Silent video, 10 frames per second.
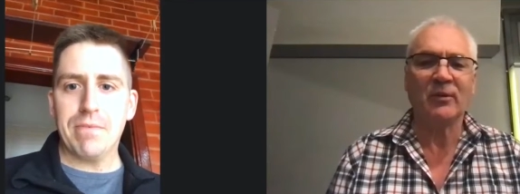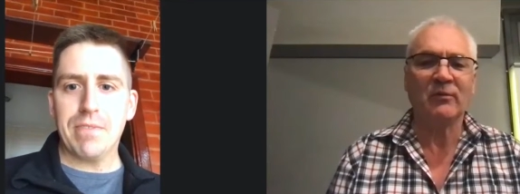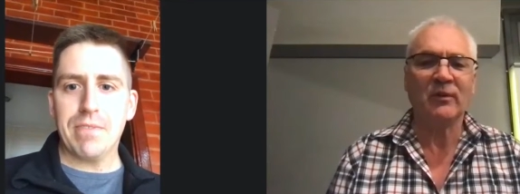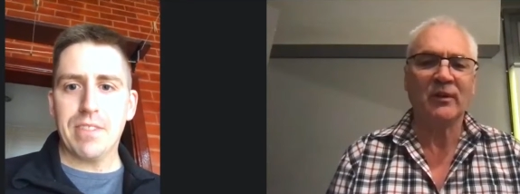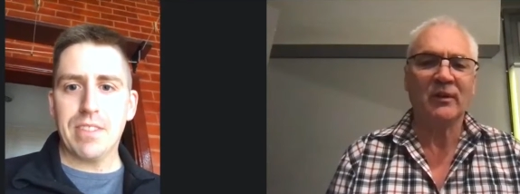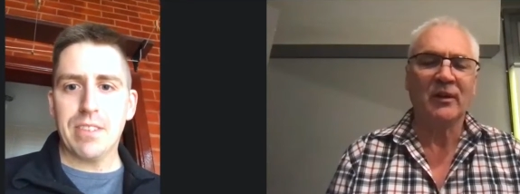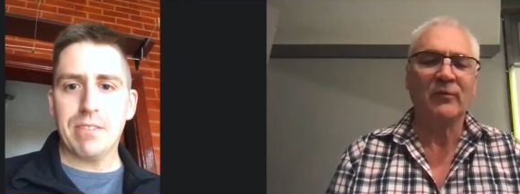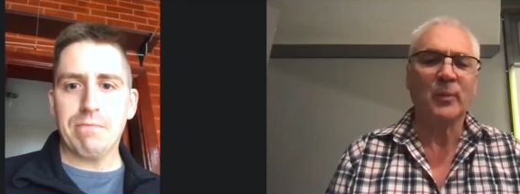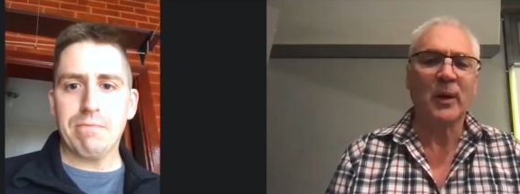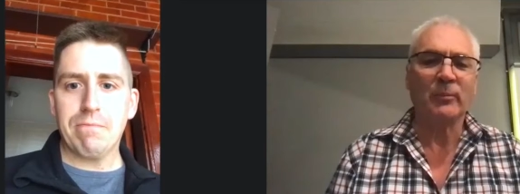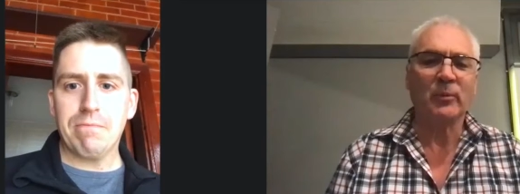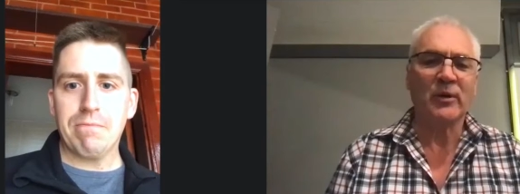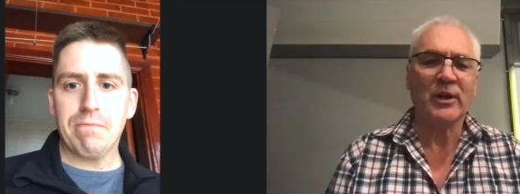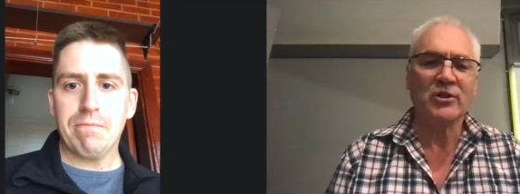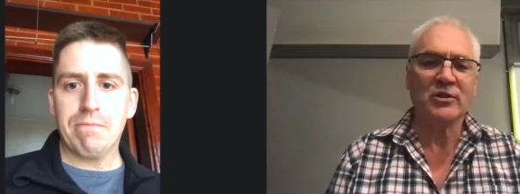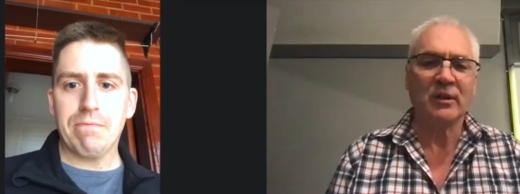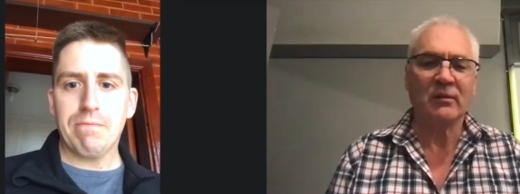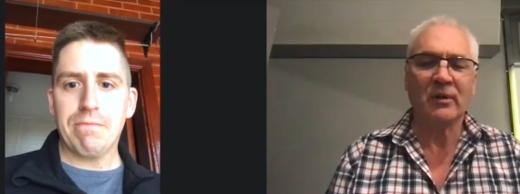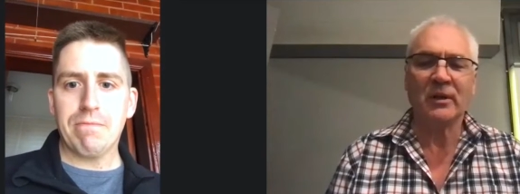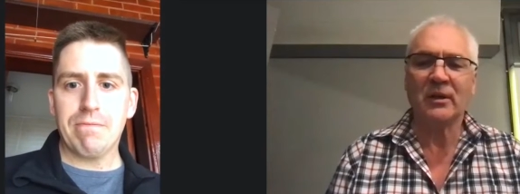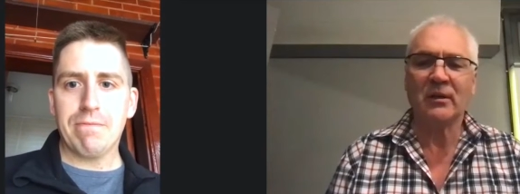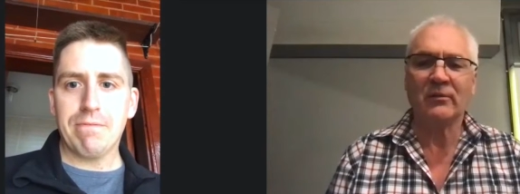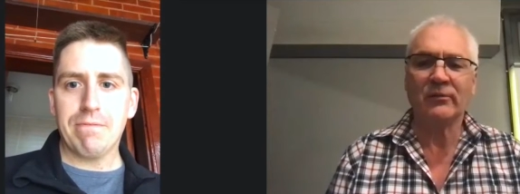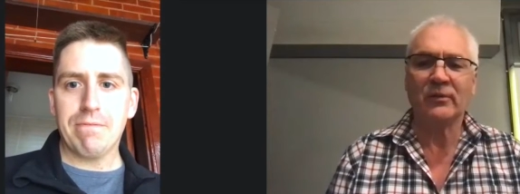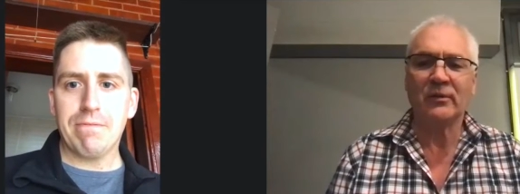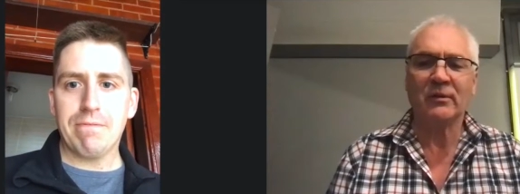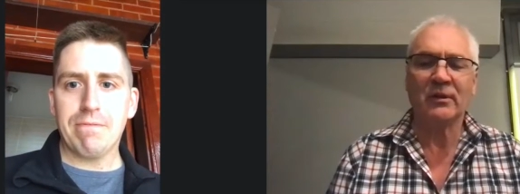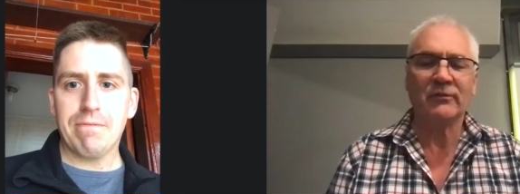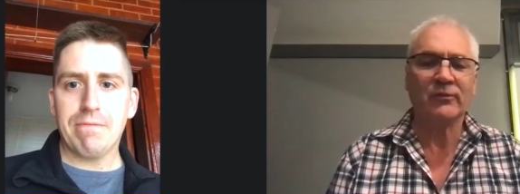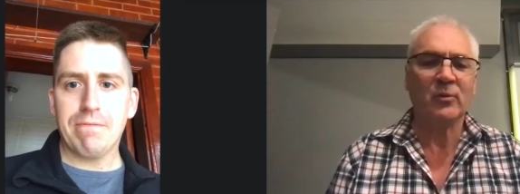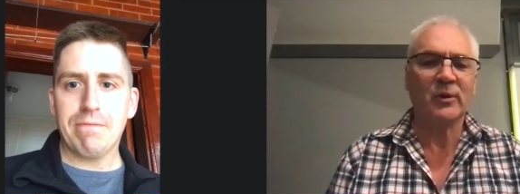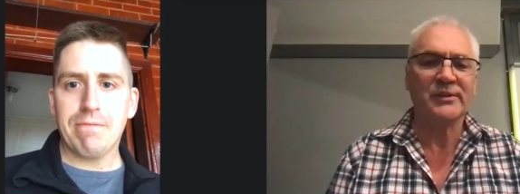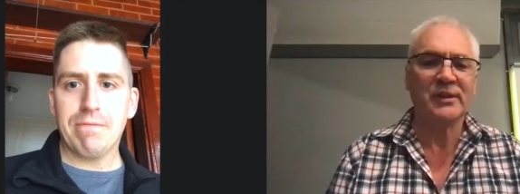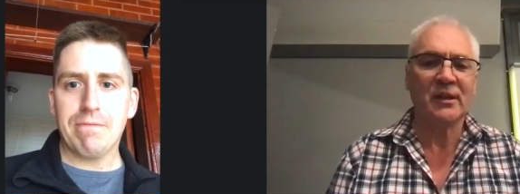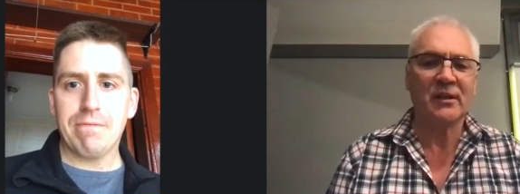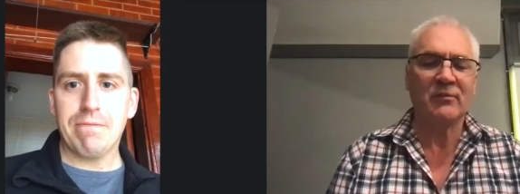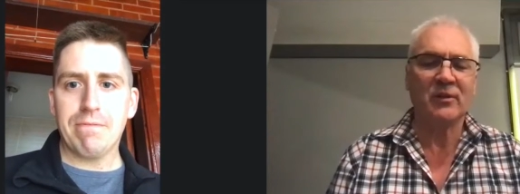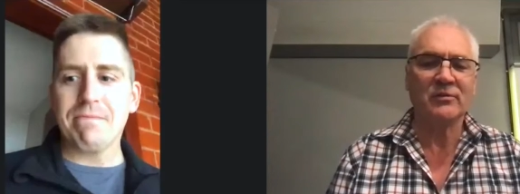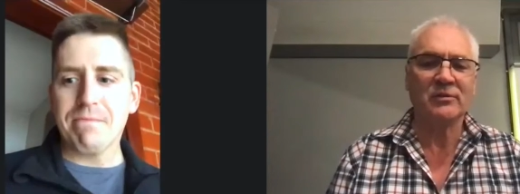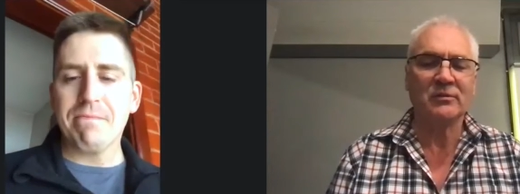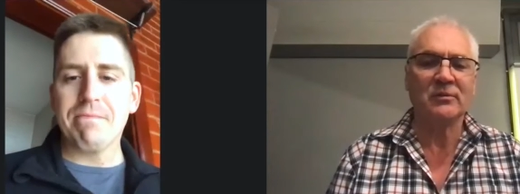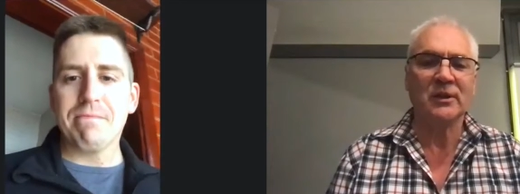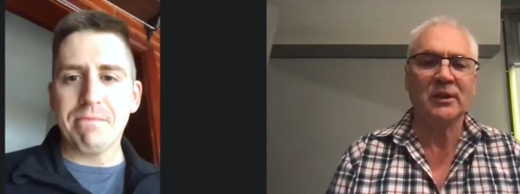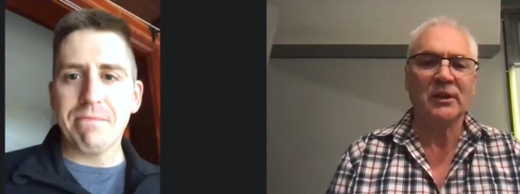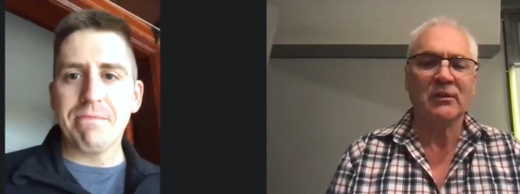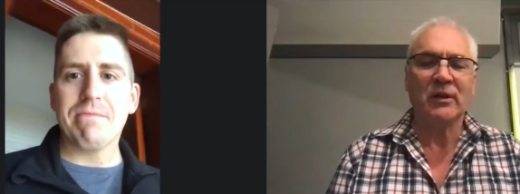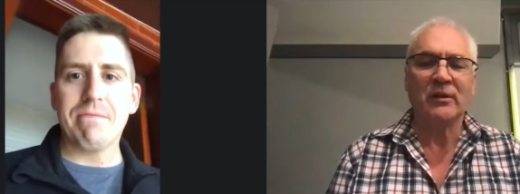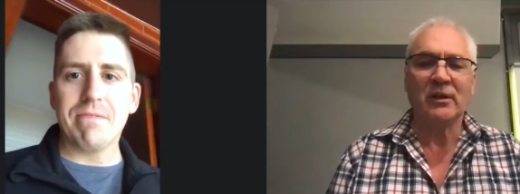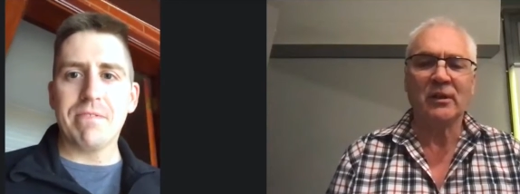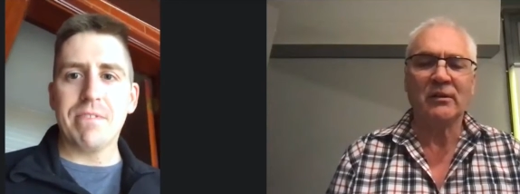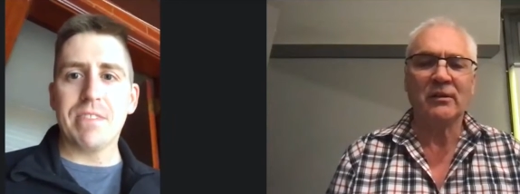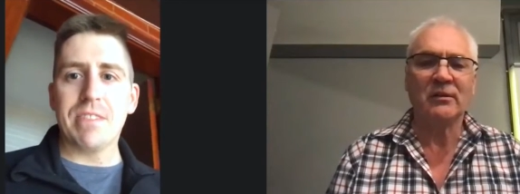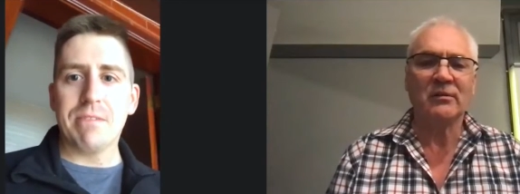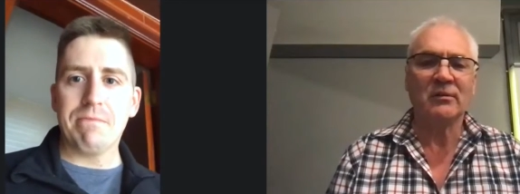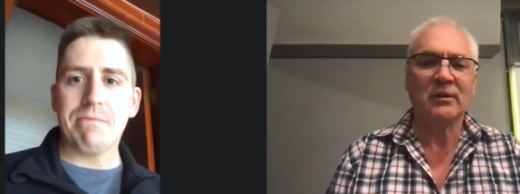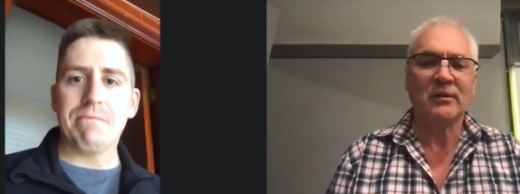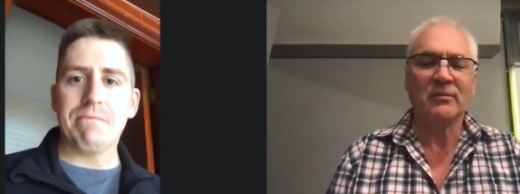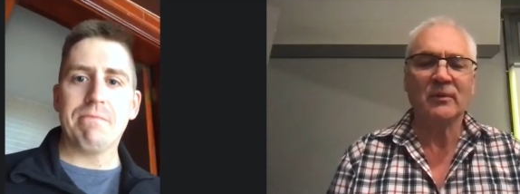Speaker 1: of of preparation and readying for uh, for what's ahead of you. So great to hear you're uh,